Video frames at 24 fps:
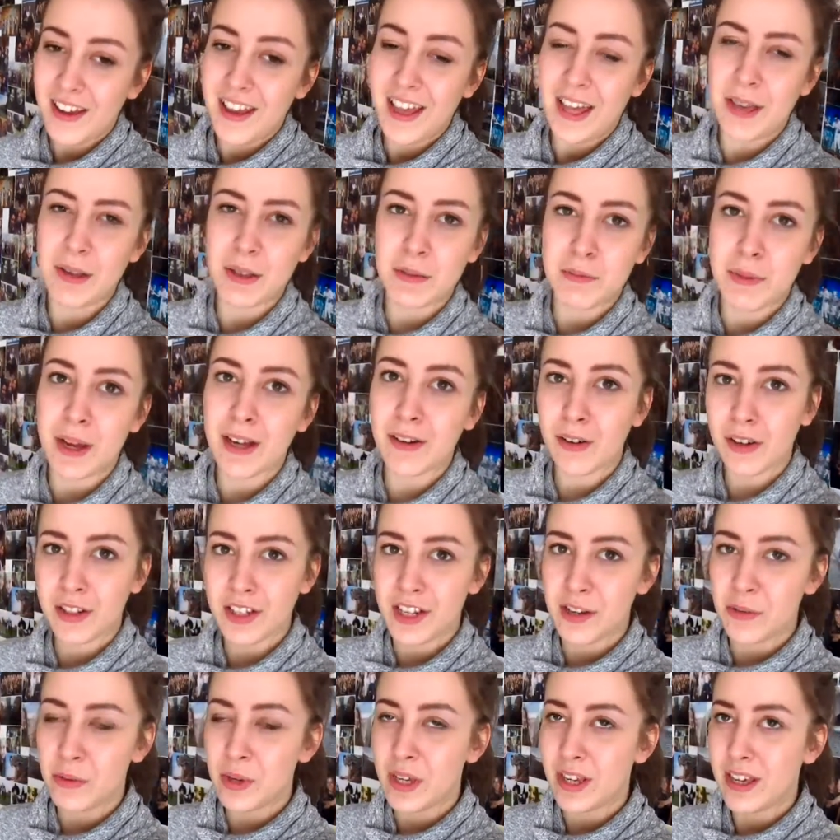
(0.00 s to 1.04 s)
it was bank
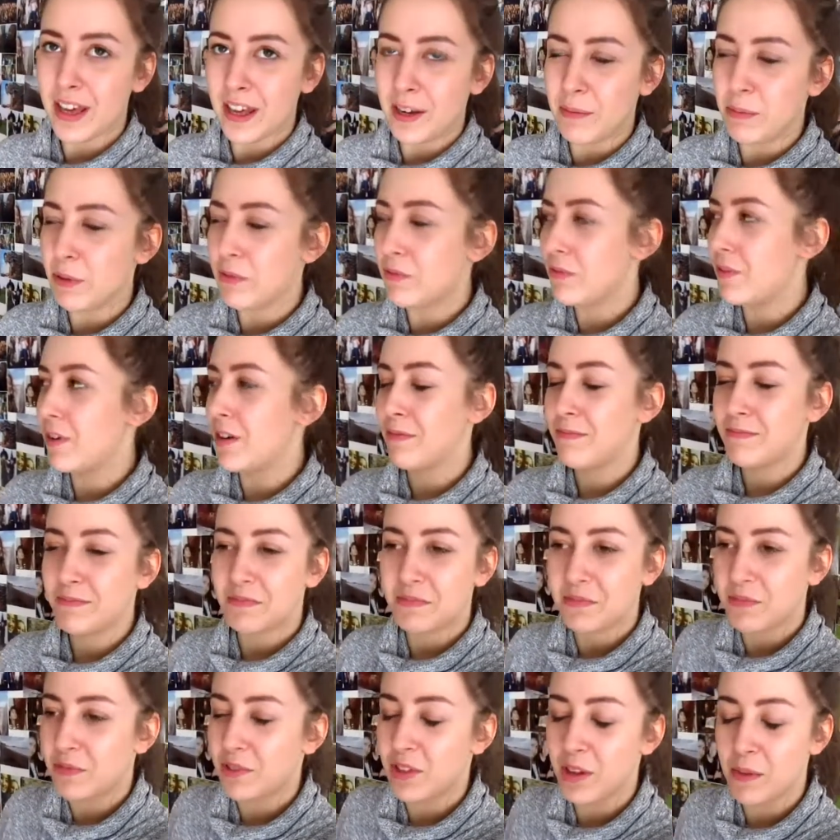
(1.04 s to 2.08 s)
holiday weekend, but
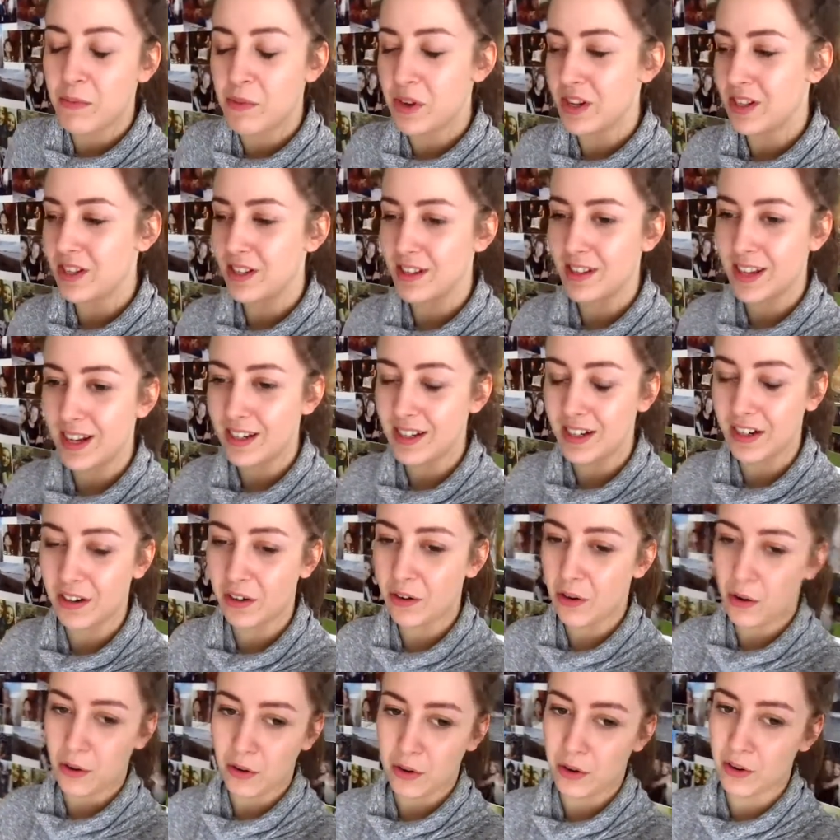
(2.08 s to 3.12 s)
for some reason that didn't
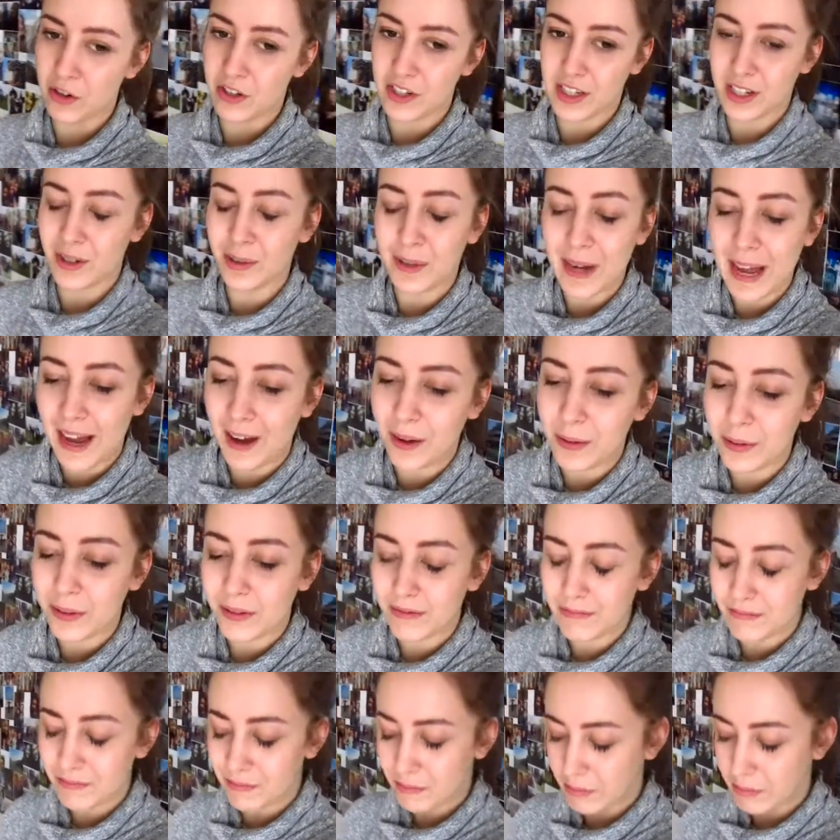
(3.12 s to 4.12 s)
clock on until now.